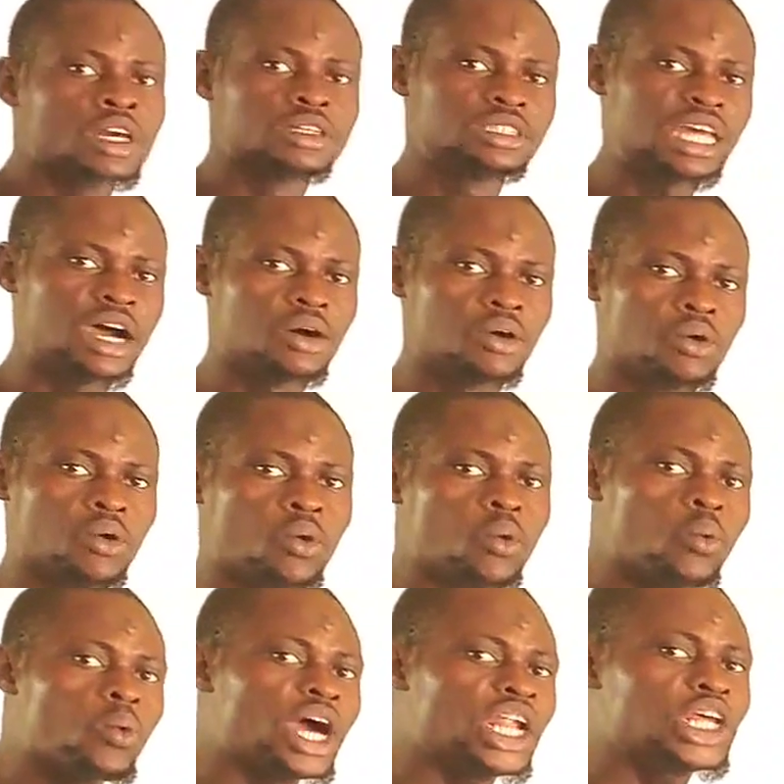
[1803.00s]

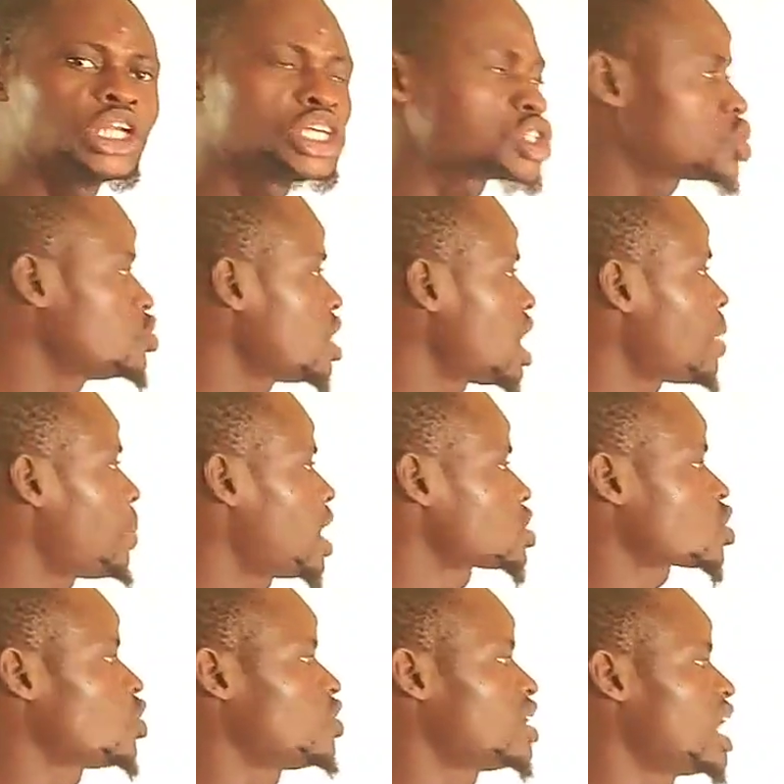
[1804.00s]
Now, what you need to know
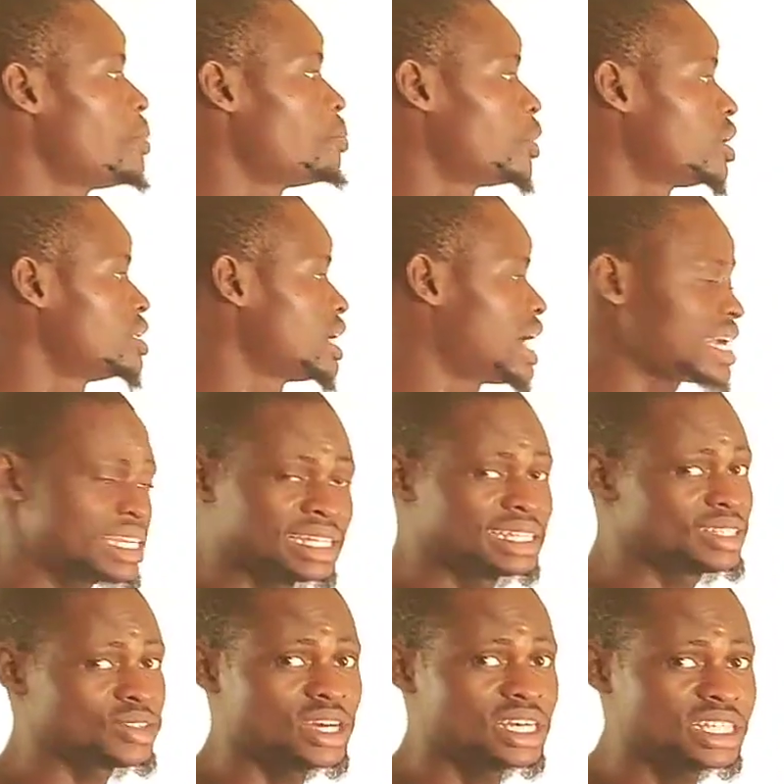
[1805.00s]
about covalent bond, I think
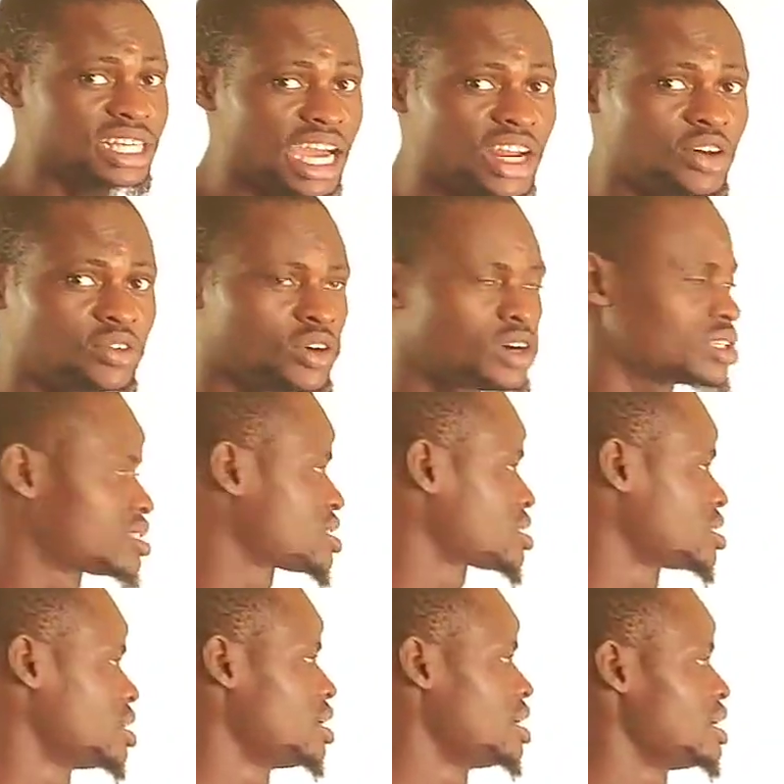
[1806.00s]
this one is kind of what?
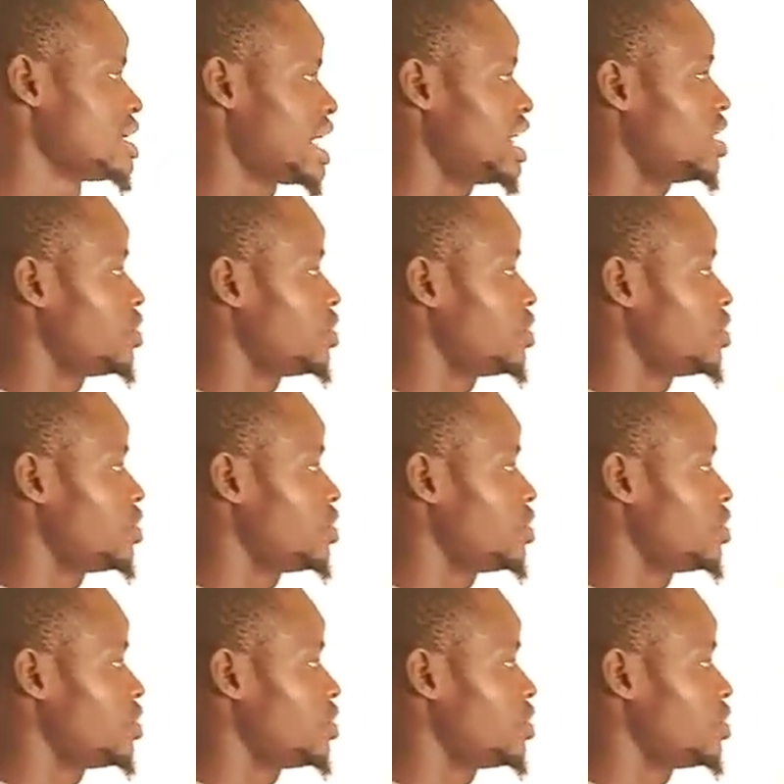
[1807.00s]
Kind